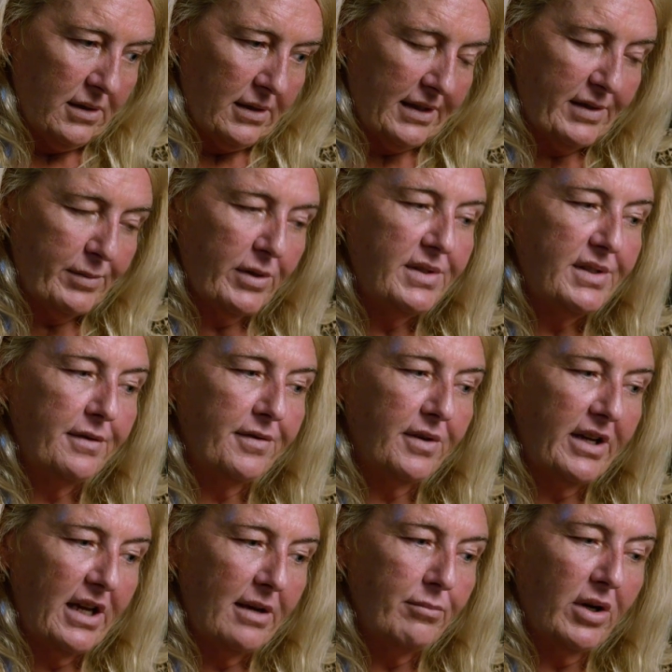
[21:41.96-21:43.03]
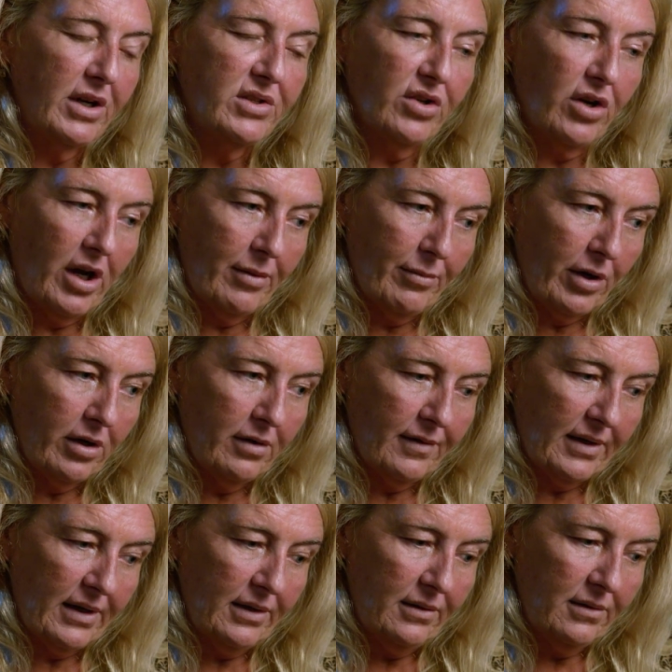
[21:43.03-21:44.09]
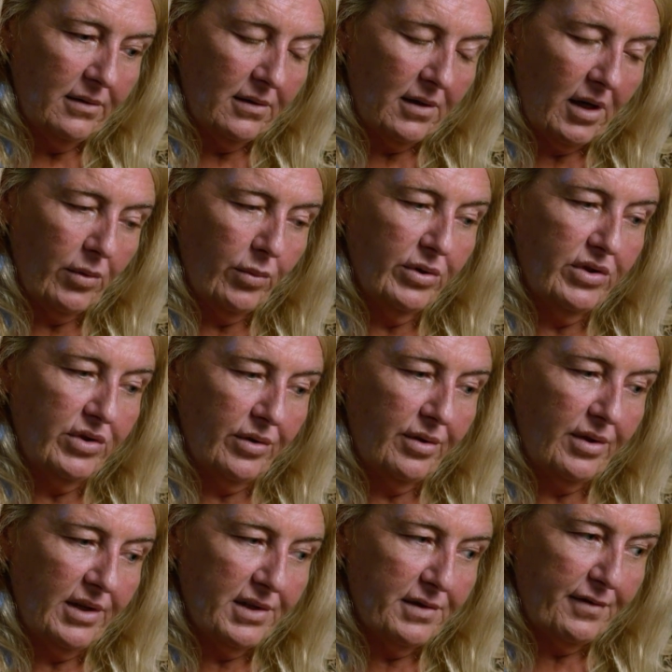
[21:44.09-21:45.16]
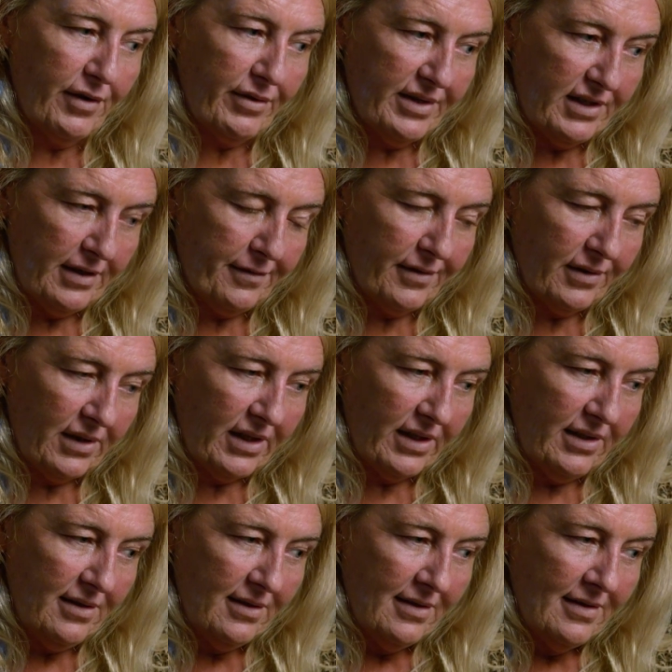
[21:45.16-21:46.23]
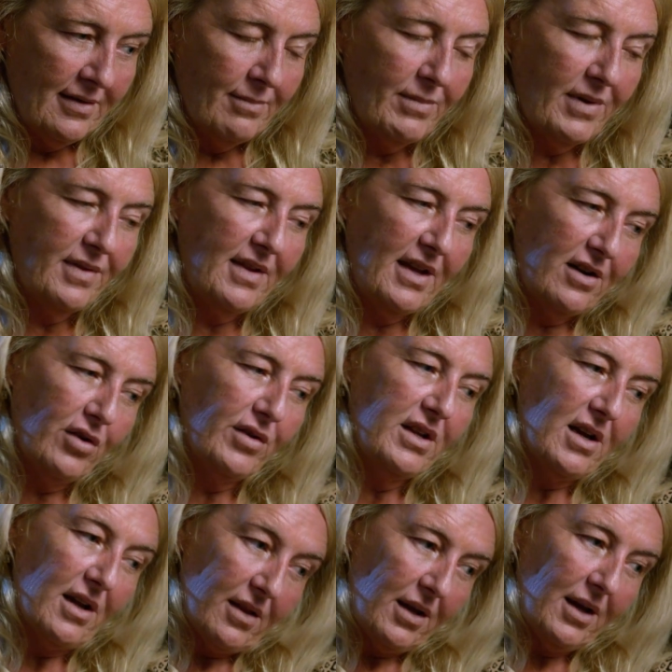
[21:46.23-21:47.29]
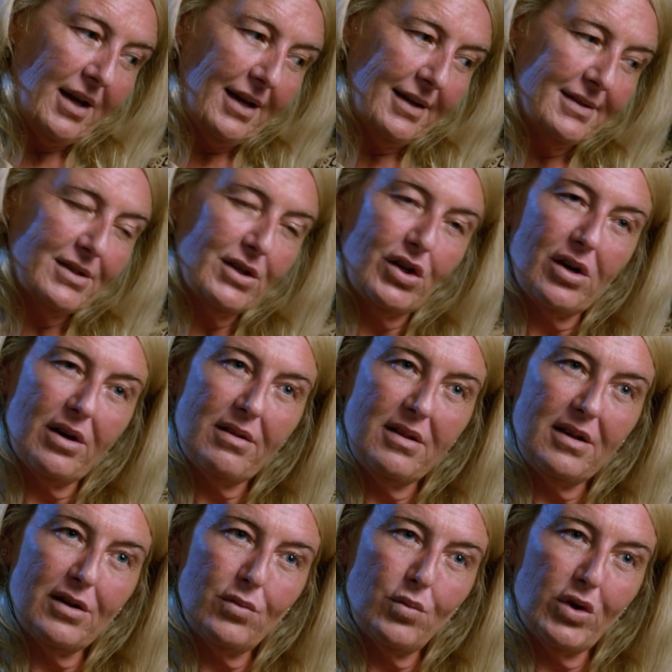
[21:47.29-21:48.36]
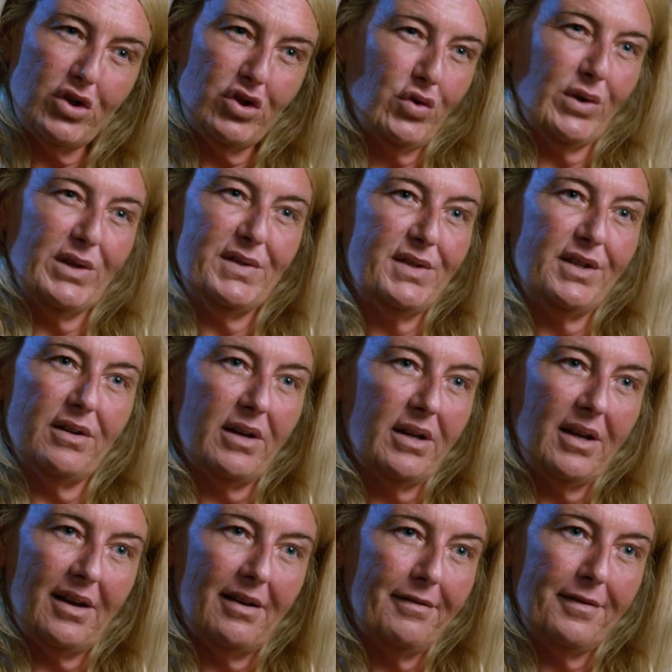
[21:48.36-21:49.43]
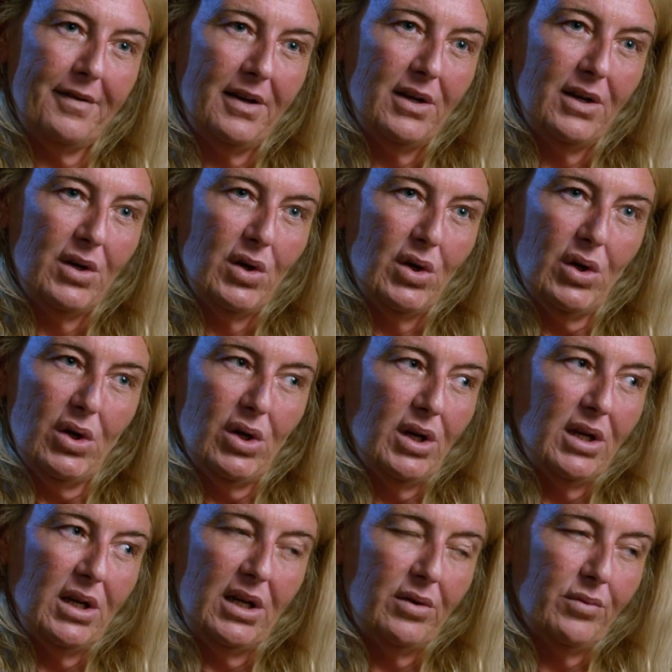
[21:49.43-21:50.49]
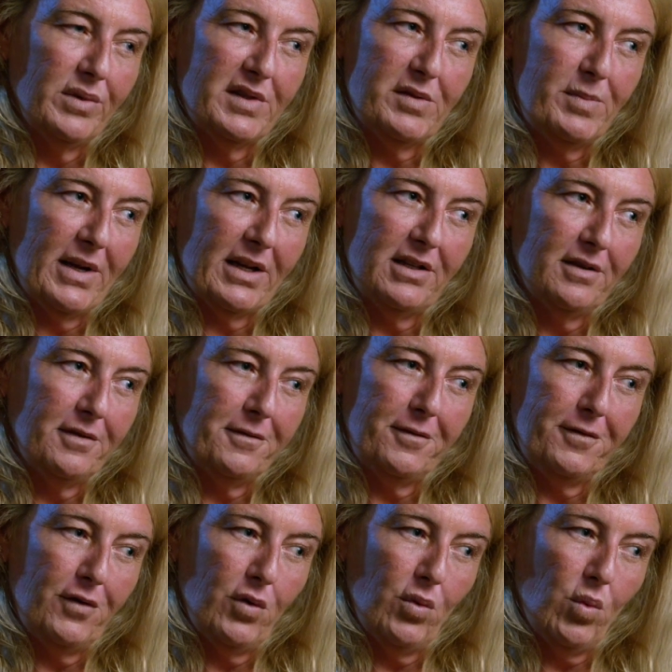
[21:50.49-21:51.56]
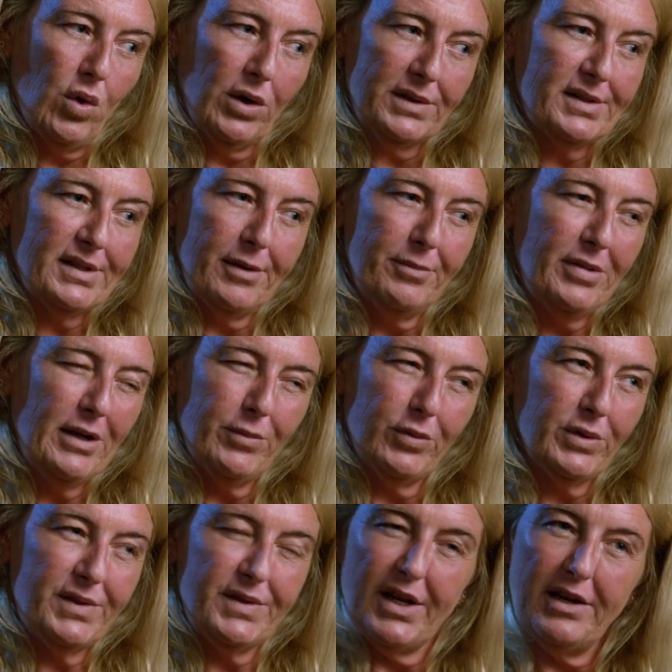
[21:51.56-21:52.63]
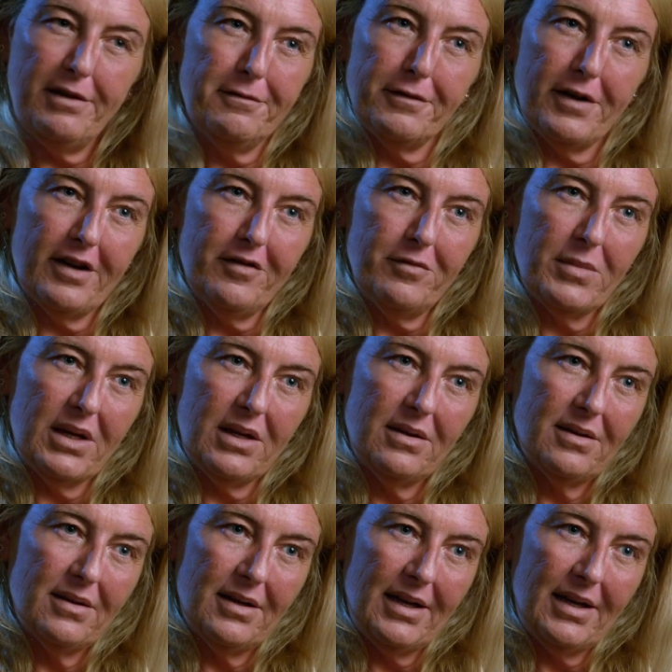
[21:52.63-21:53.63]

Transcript: I suppose if I had my time over, I would do things very differently. But then on the other hand, I think what choice did I have in respect of what some people said in front of me.